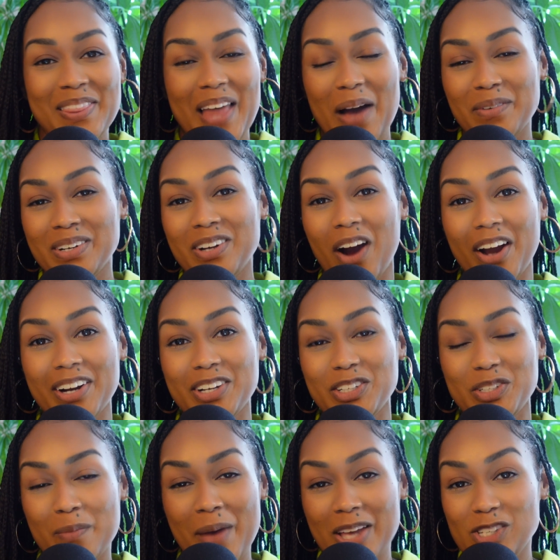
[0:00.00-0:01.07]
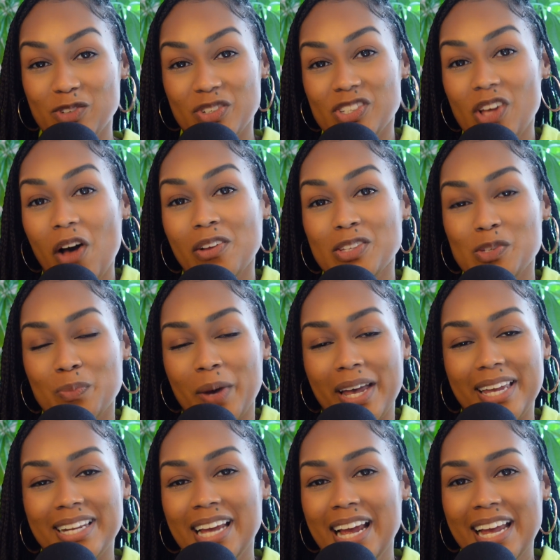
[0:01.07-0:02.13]
that would garnish the best results,
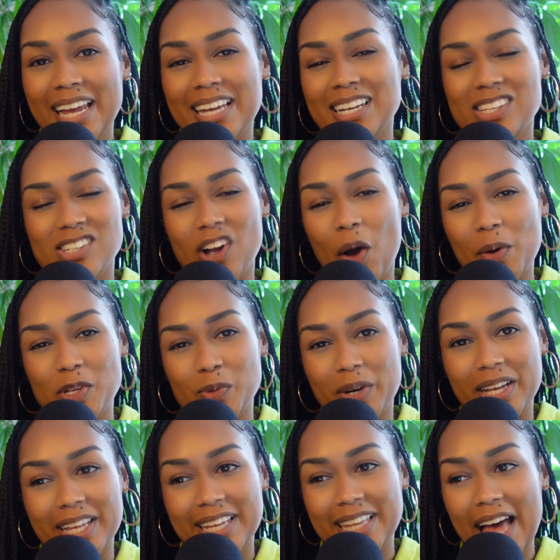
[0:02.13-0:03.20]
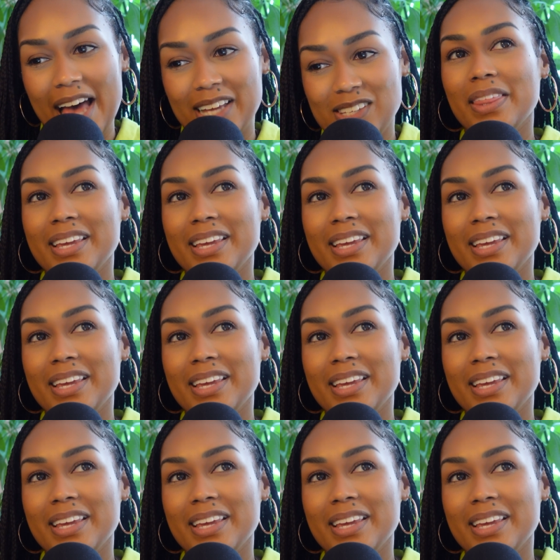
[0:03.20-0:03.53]
but it doesn't always work like that.